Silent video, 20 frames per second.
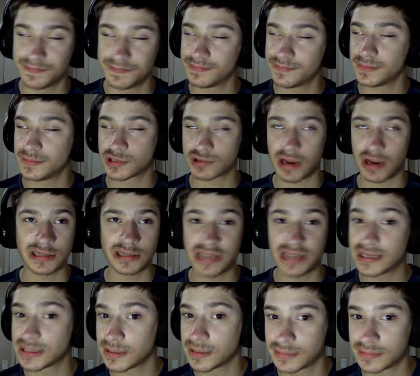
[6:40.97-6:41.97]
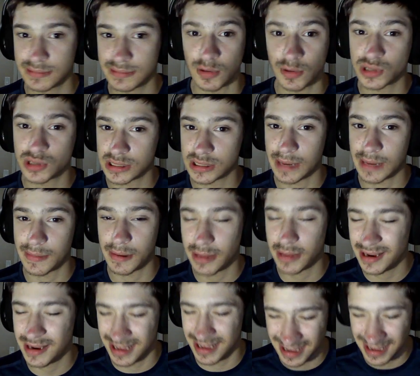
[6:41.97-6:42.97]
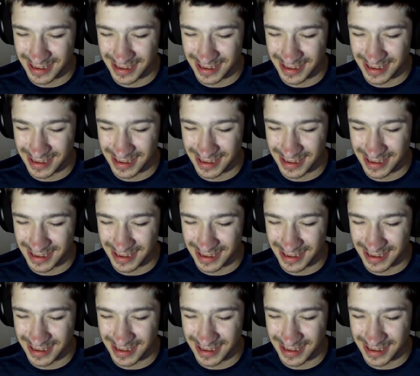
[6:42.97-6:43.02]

Scratch that. Most of the time I'm late,